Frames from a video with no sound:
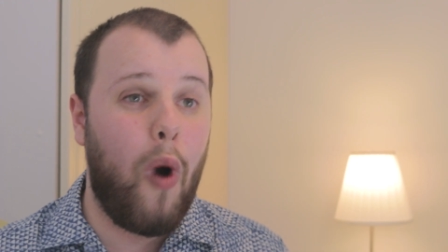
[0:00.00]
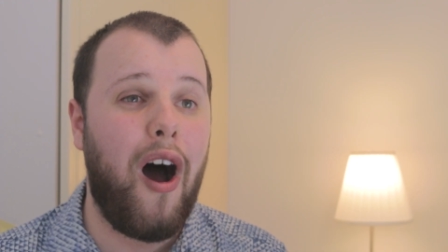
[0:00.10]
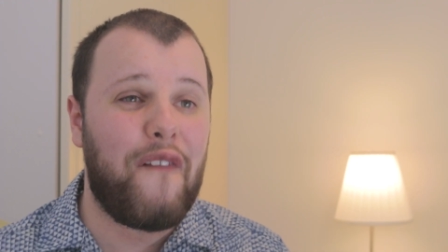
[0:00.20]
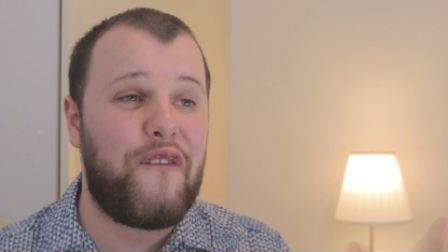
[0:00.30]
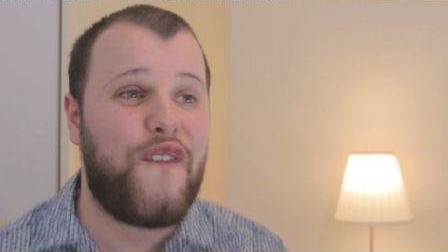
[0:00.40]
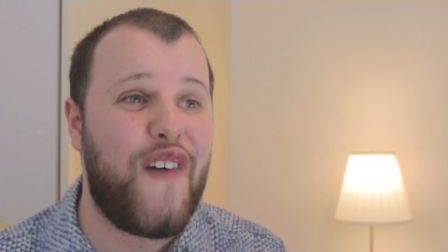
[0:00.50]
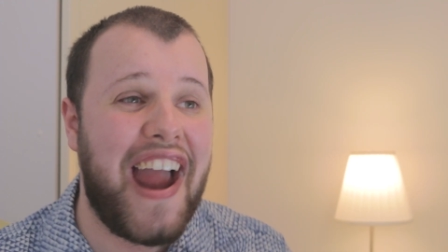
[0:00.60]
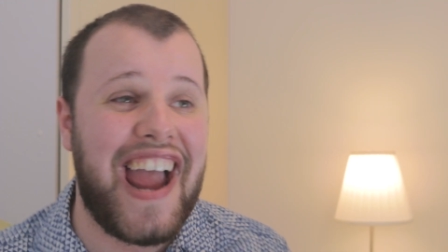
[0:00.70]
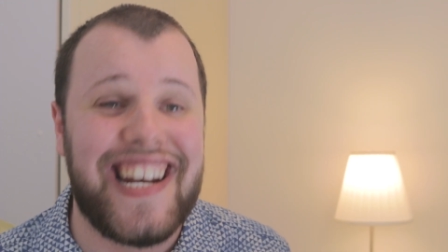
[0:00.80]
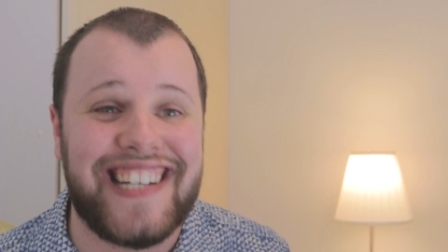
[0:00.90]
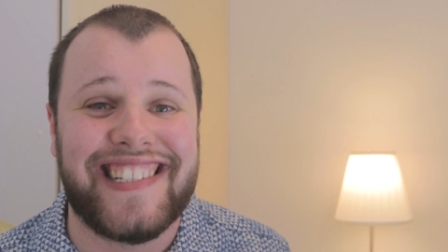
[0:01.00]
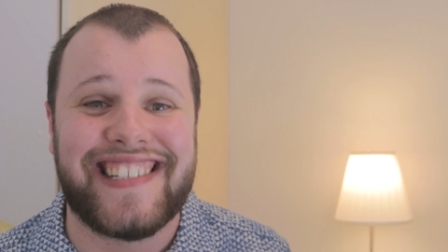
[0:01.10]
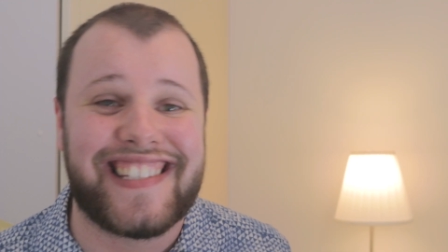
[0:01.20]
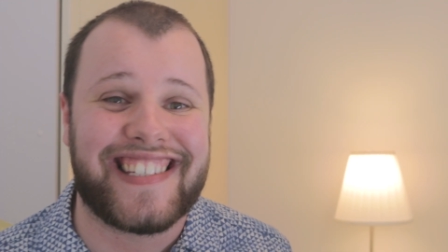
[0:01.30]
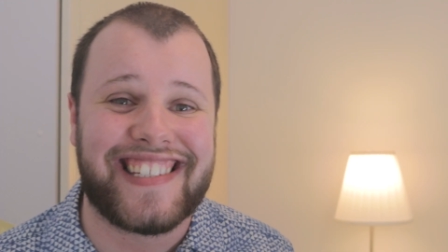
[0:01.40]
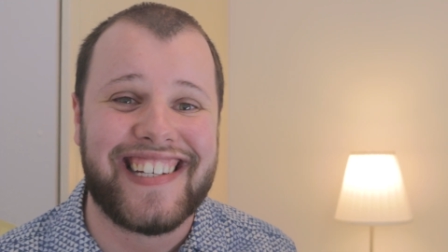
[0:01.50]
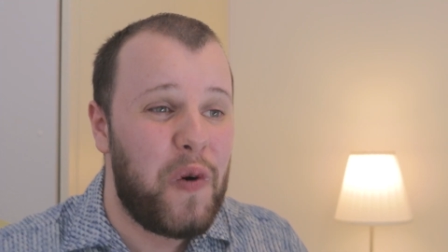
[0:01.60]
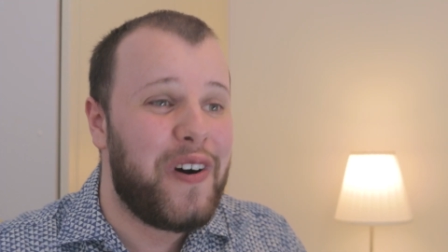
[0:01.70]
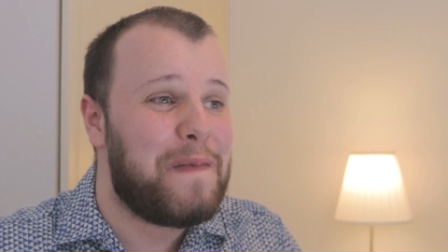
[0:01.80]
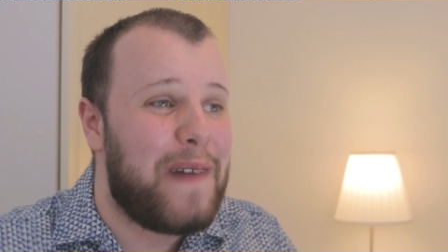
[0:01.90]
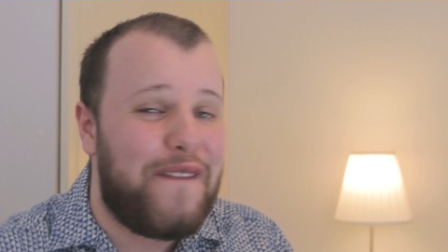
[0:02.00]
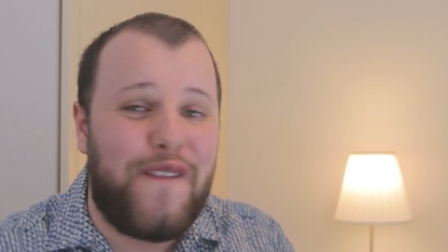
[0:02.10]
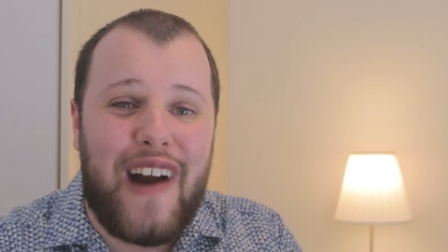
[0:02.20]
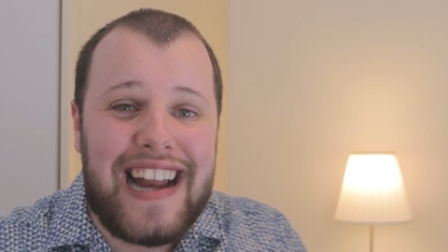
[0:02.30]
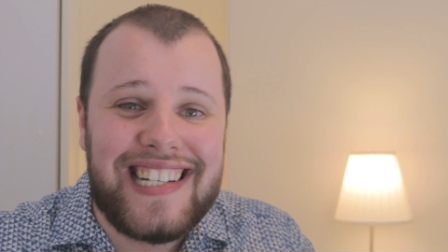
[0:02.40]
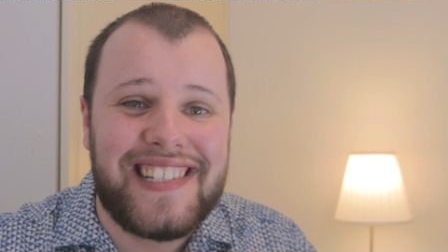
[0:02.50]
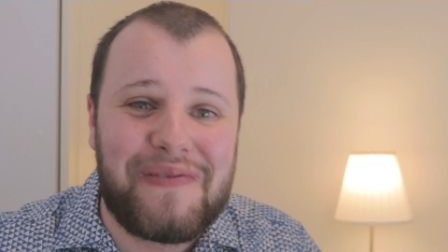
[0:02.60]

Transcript: What friends? Who would be friends?